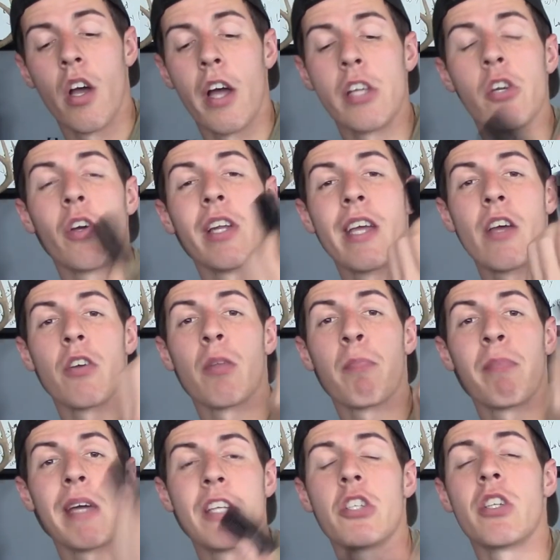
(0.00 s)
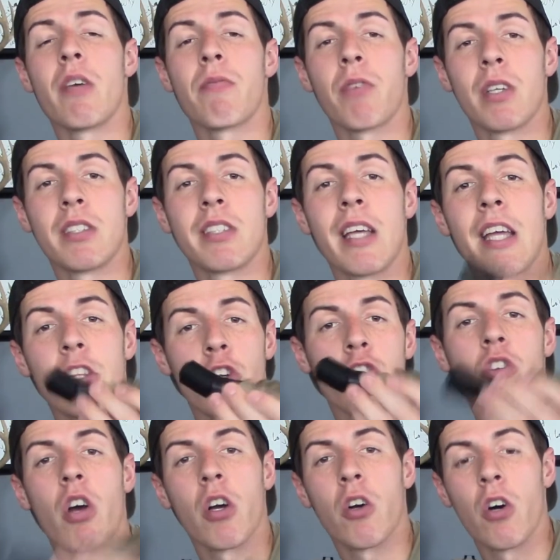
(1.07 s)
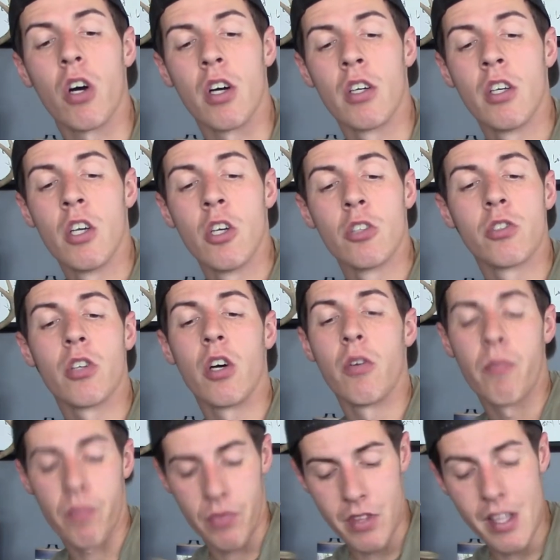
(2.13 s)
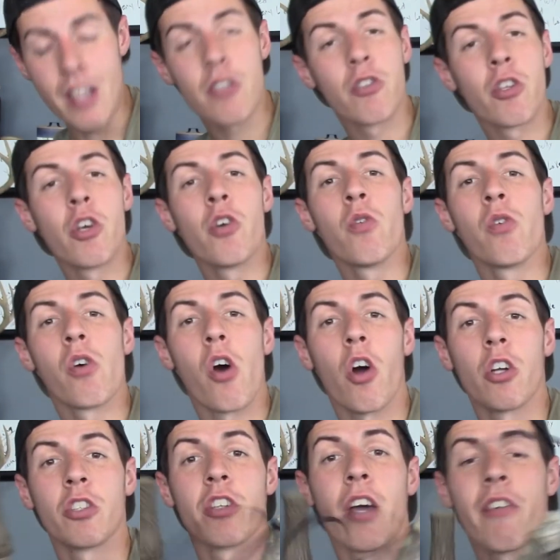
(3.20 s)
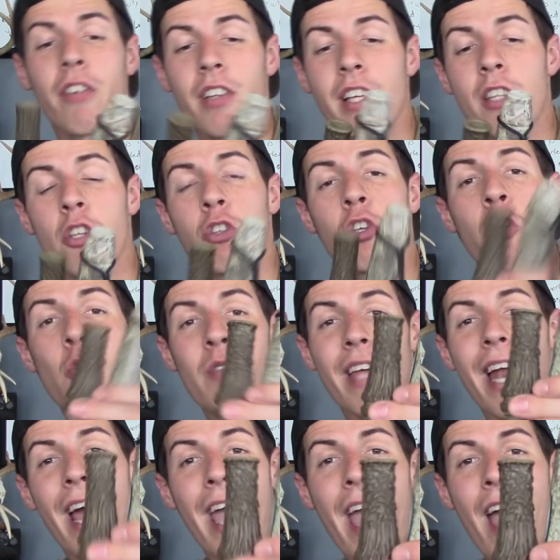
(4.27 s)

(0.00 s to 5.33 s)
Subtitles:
All right, you can hear the pitch difference in the grunt call. So these two are generally the two that I